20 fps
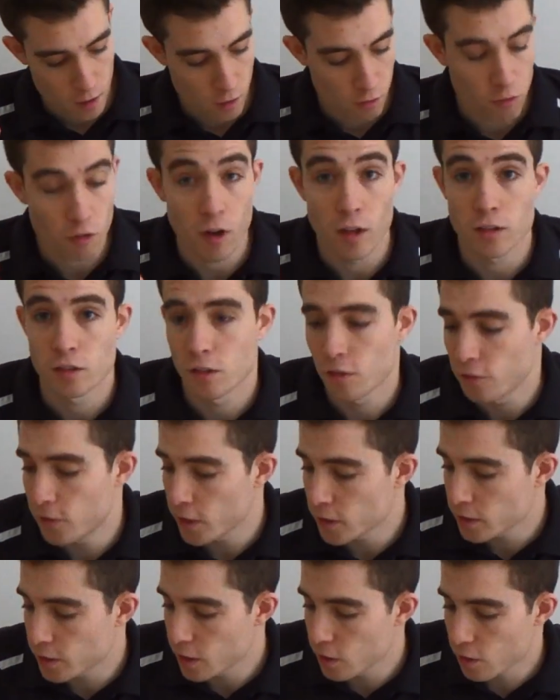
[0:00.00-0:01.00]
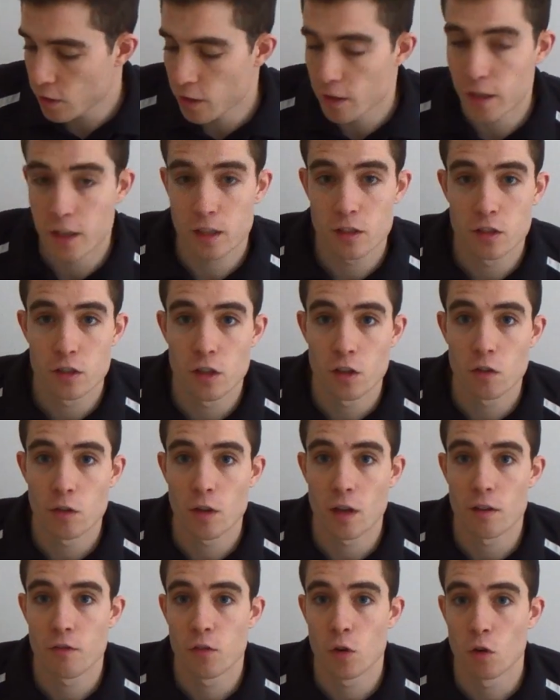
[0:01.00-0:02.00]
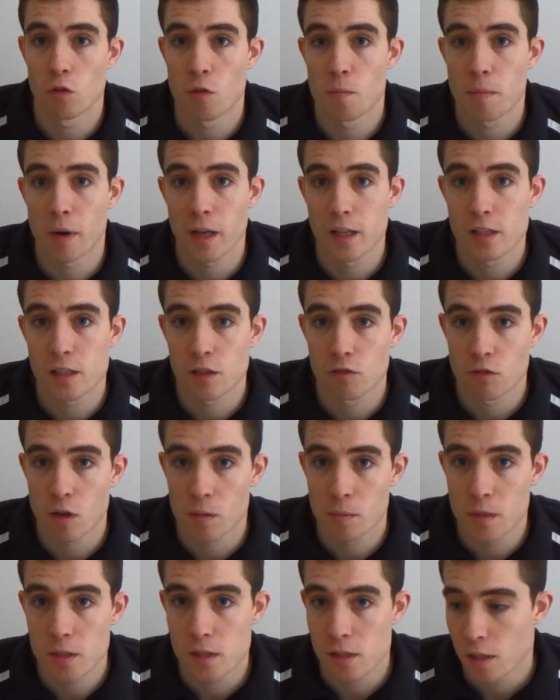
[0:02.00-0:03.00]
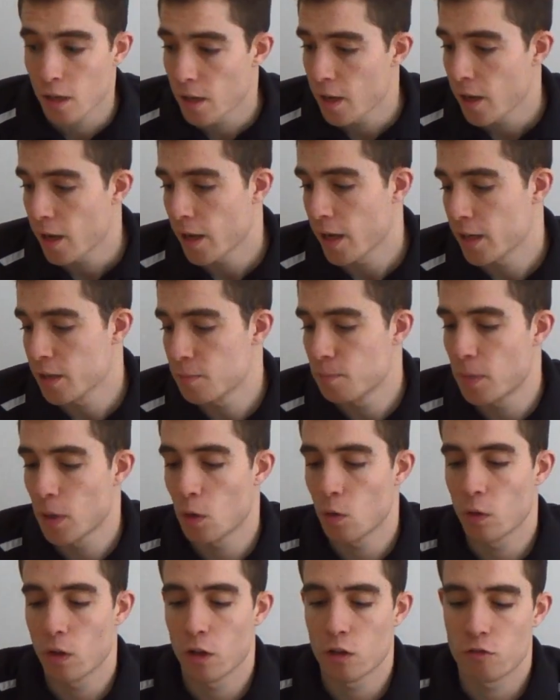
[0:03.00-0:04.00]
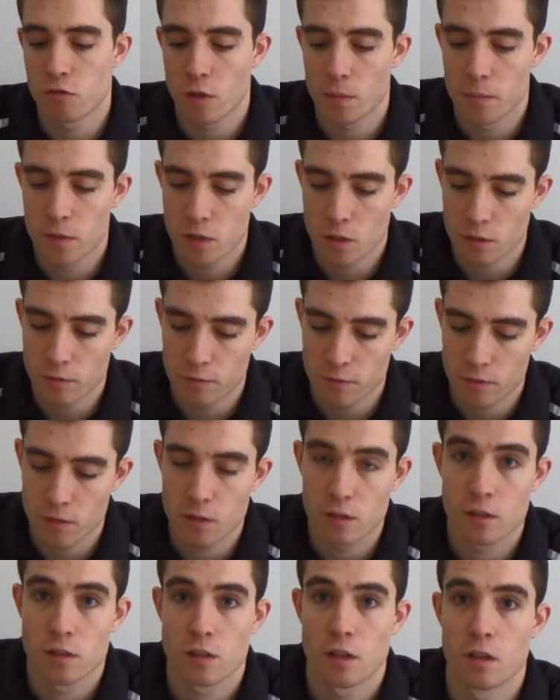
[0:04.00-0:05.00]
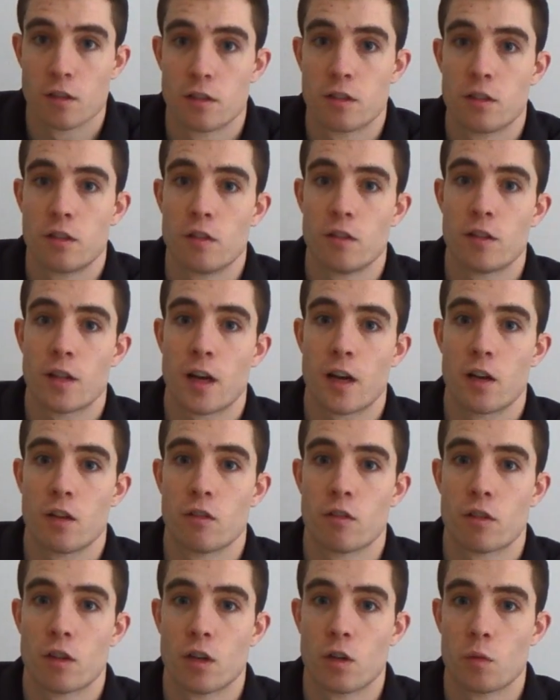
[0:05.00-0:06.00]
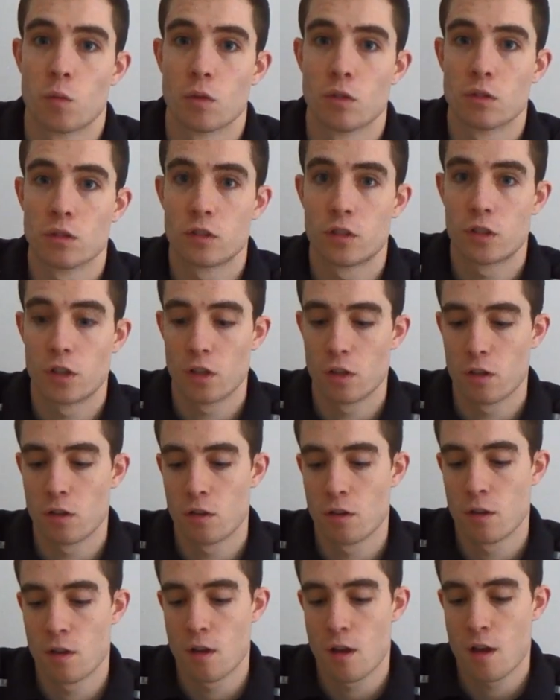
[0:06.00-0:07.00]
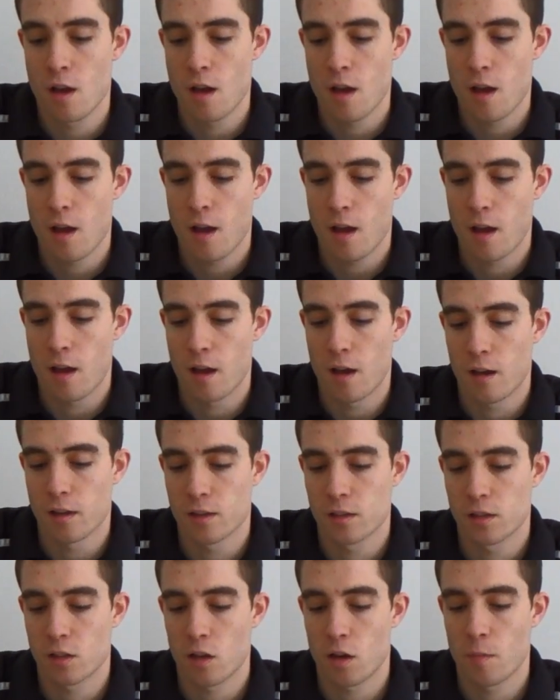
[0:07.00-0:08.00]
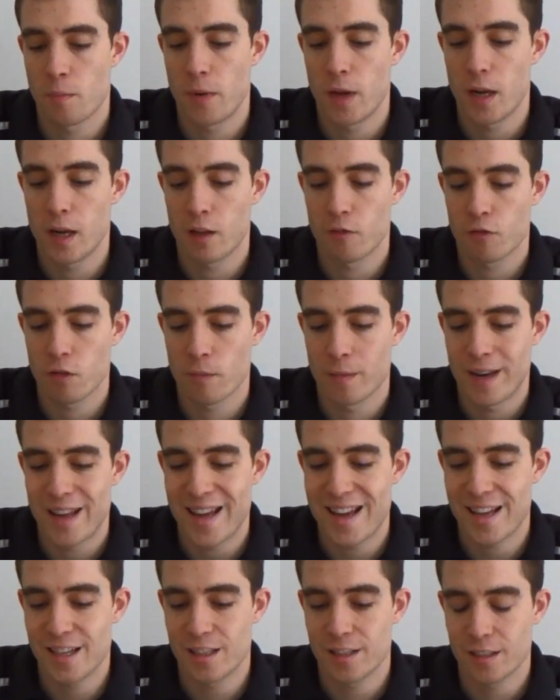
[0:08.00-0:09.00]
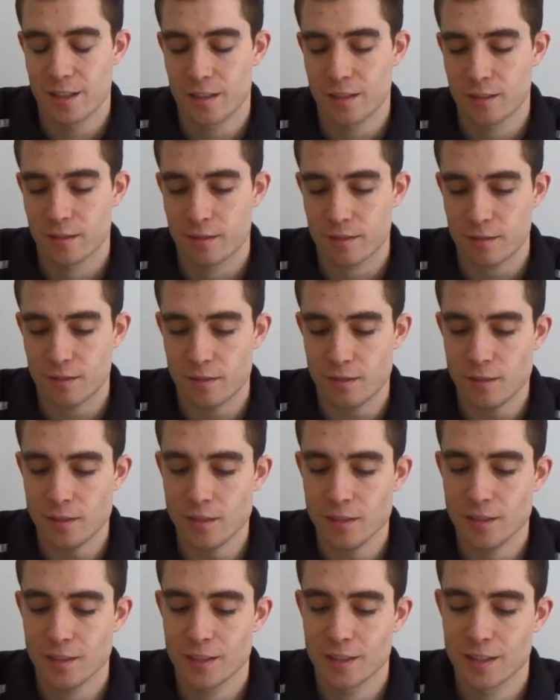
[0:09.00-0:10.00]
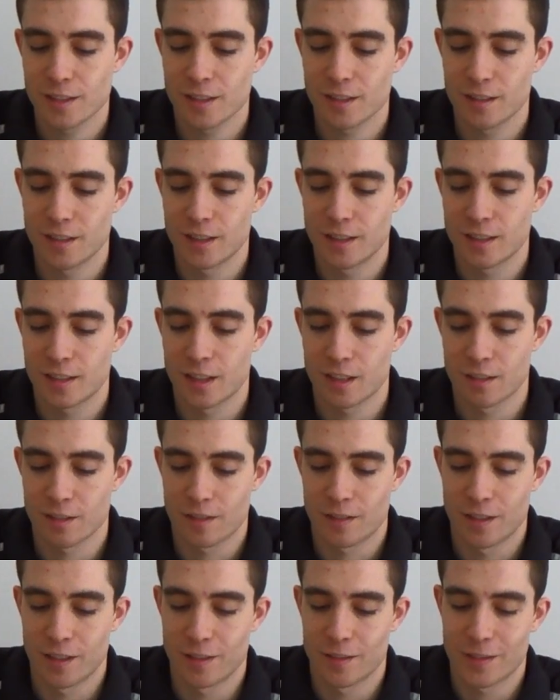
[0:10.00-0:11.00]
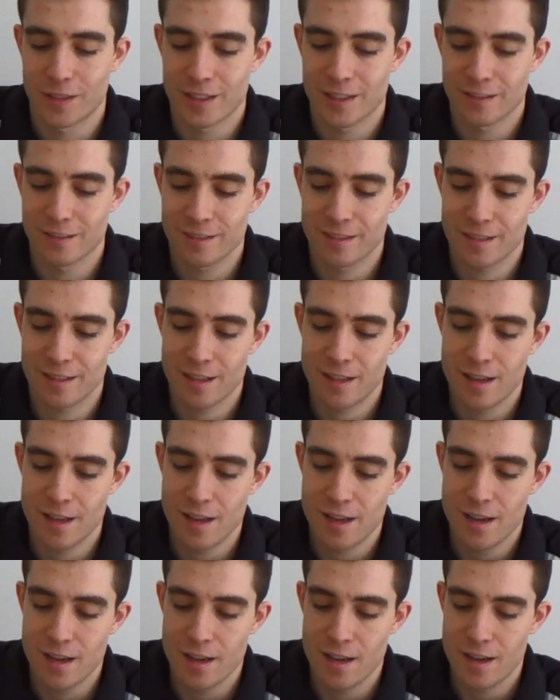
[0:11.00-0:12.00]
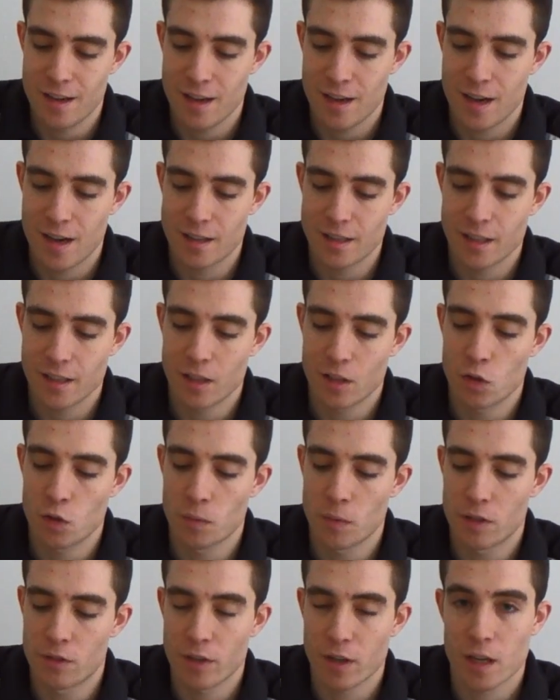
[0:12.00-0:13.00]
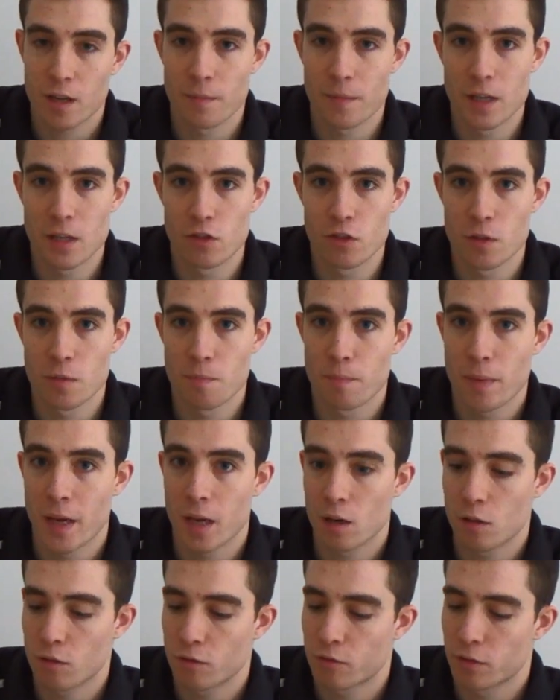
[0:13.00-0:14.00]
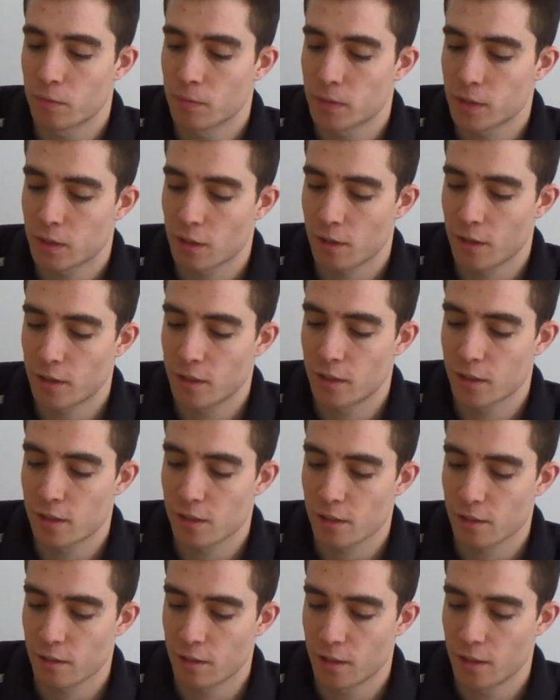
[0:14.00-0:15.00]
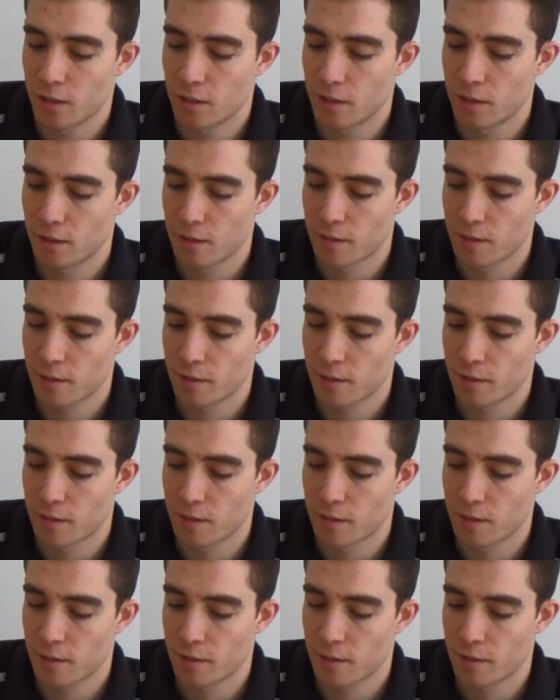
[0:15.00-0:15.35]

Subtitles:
Right, so the first thing you're going to need to do if you're replacing rubbers is peel those rubbers off. So to do that you're going to want to start peeling from an edge, stuff these down quite well, and then they normally recommend you to peel from side to side.